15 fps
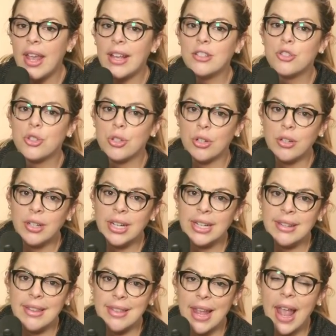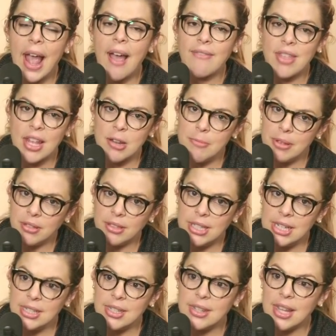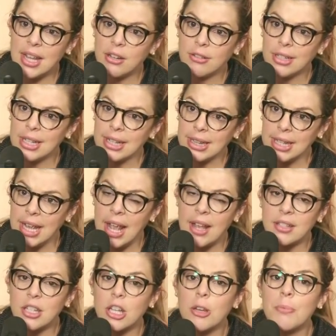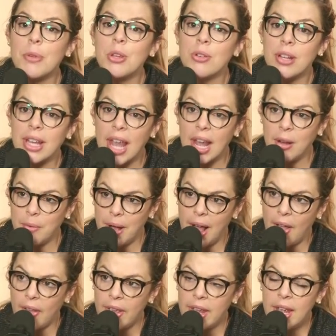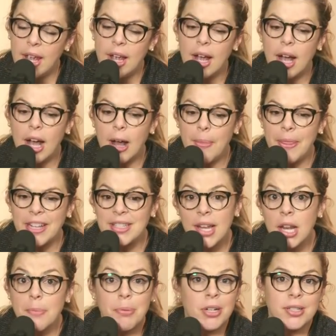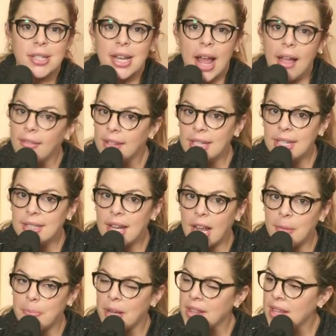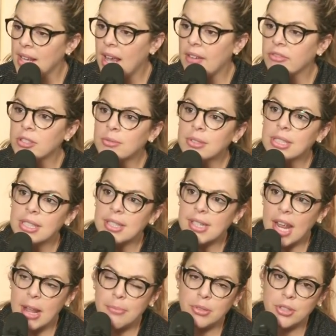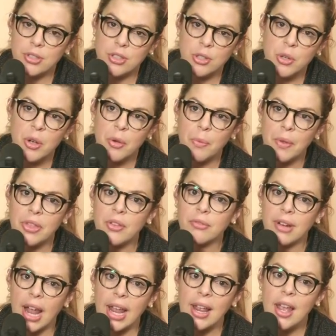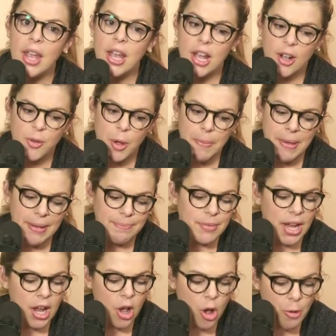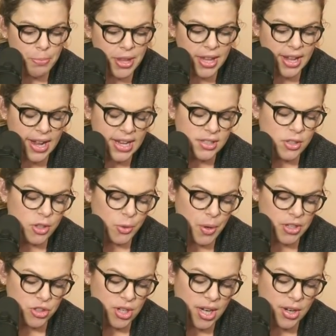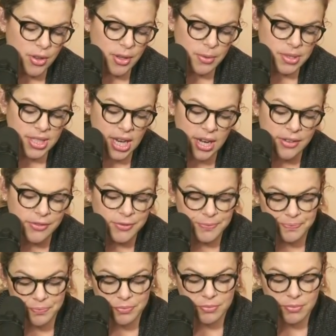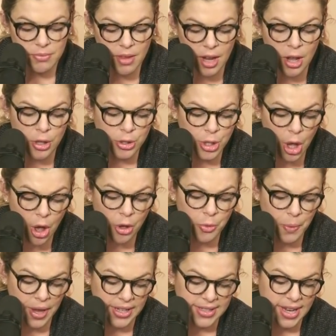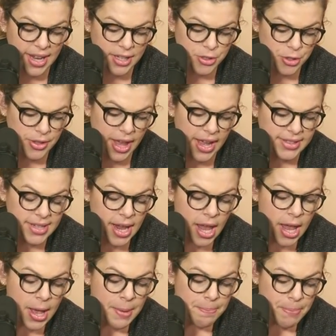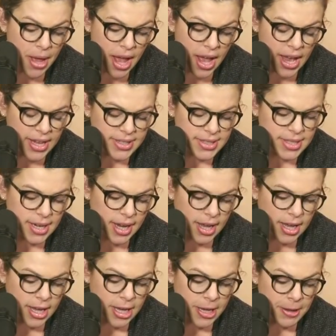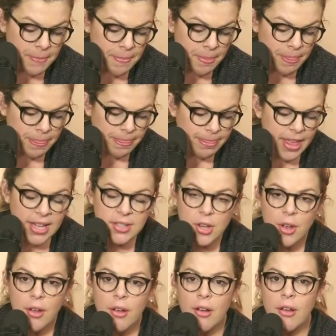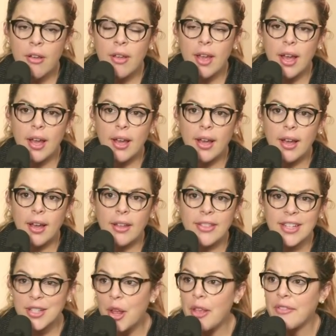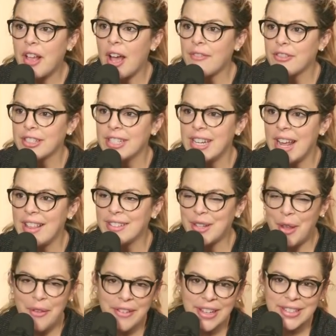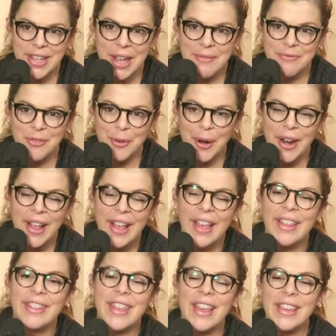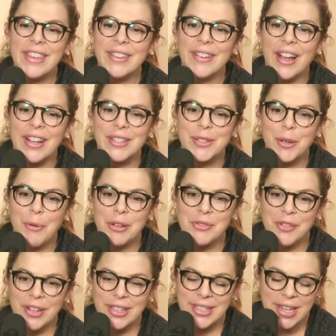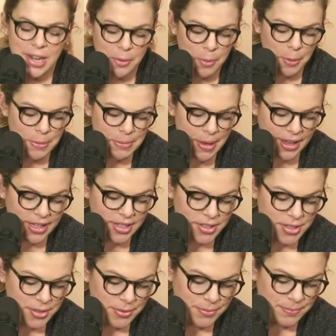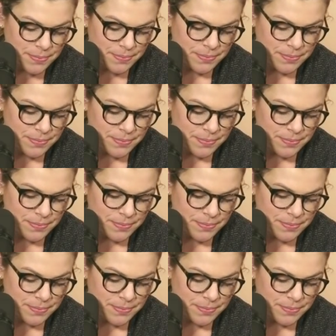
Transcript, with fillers: ensuring that they have that ability to think critically and to communicate well. That's not a personality type. I think everyone is able to do it with the right equipment. I hope that I answered the question. I know that was kind of a long way to answer that. But that's all I've got for today. That's all I've got time for. Thank you guys so much for listening, and we'll be back here soon.